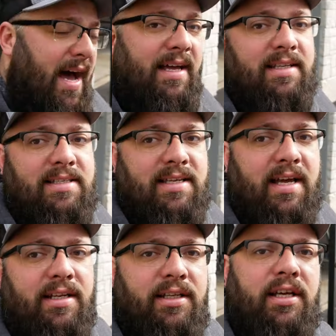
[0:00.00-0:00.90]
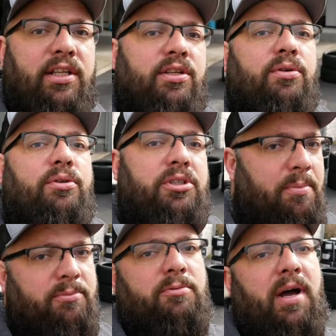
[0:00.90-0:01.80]
I decided to ship
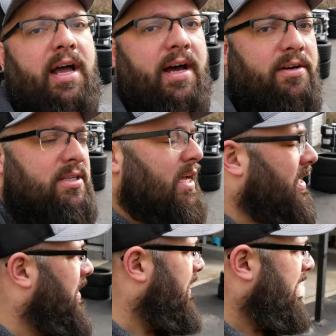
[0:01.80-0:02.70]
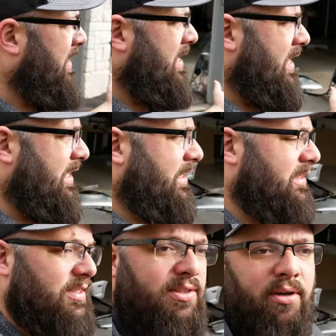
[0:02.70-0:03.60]
them to my house and get
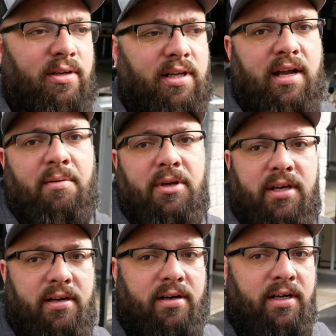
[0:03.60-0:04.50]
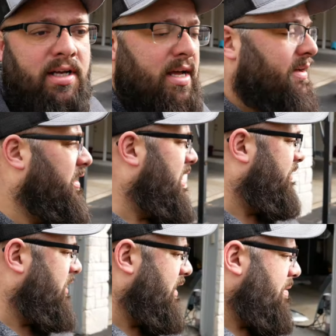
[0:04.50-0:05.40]
the installer to come here.
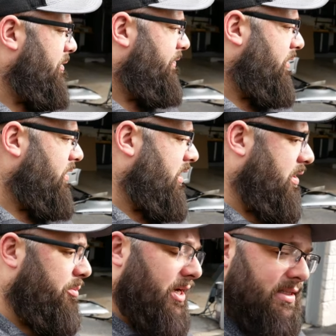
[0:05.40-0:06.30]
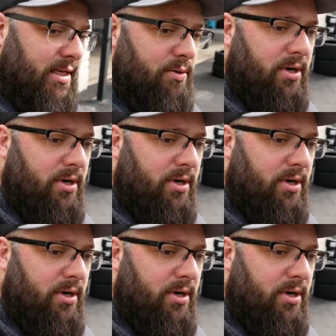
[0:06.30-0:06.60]
Never done that before, but I tell